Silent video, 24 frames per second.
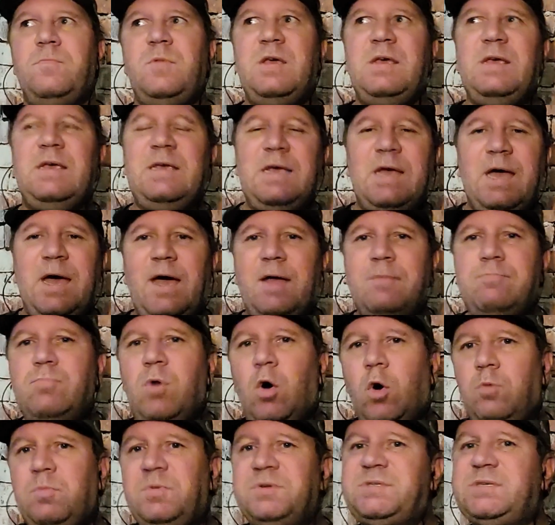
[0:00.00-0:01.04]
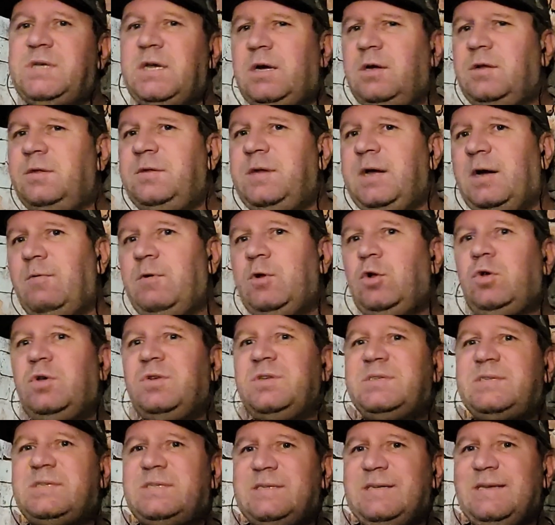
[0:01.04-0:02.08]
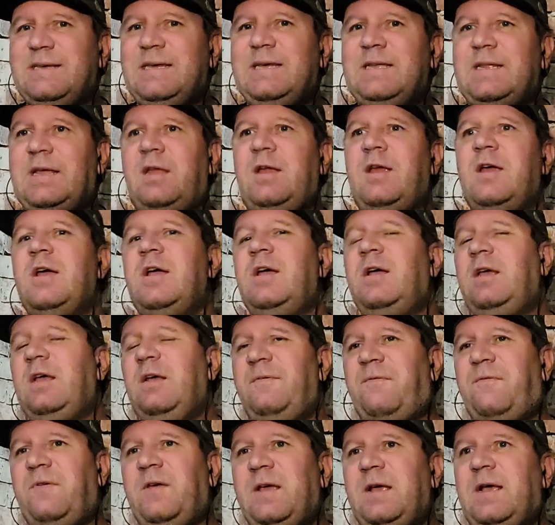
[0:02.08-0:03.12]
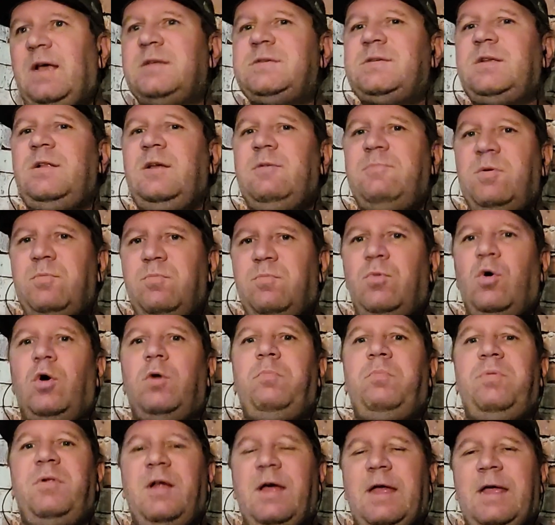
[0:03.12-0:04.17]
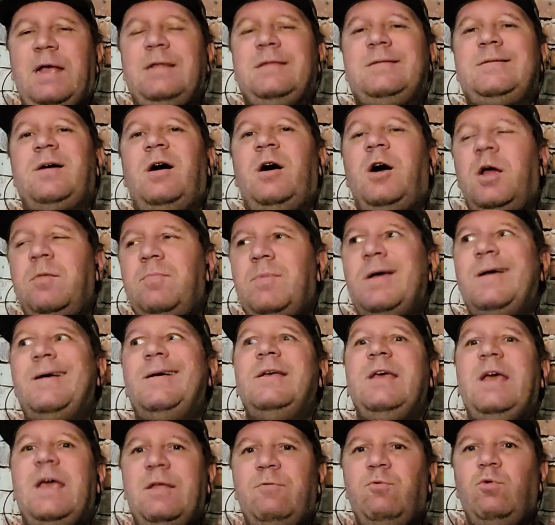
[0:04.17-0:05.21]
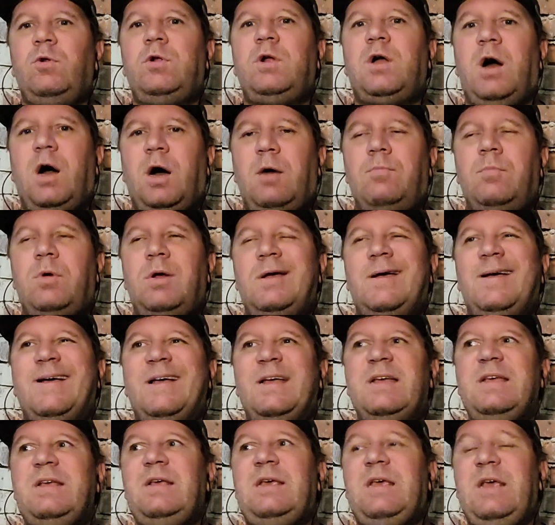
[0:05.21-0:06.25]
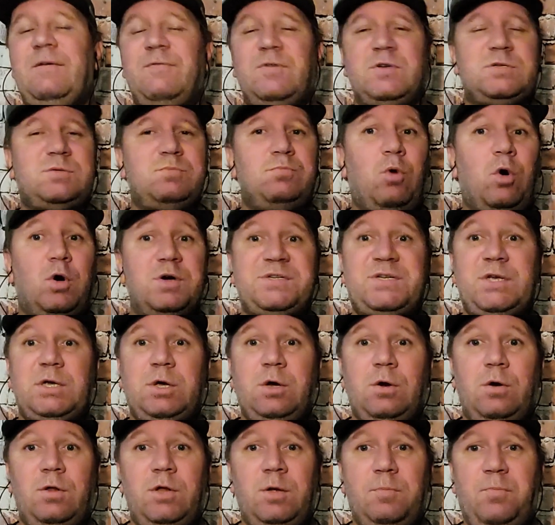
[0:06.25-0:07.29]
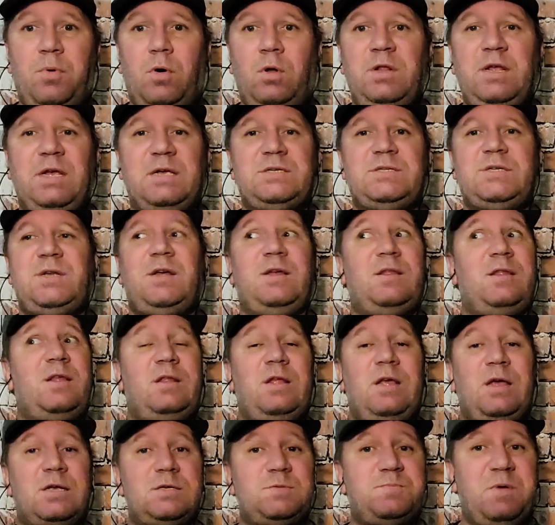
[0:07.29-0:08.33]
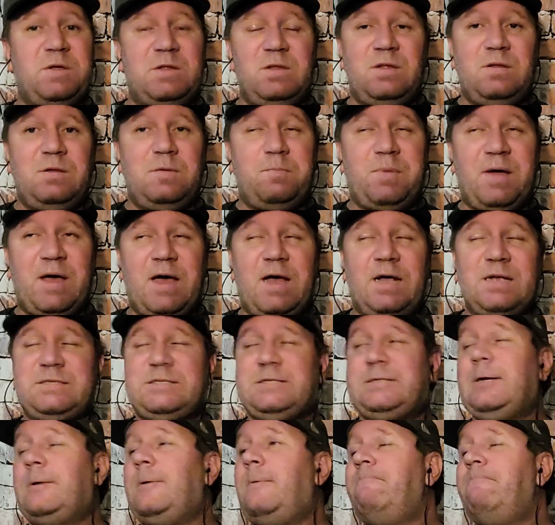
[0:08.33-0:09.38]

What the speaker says: He had moments here and there where you can see that if he gets a little bit more playing time, it will come. He was more secure on the ball yesterday than he has been in the past.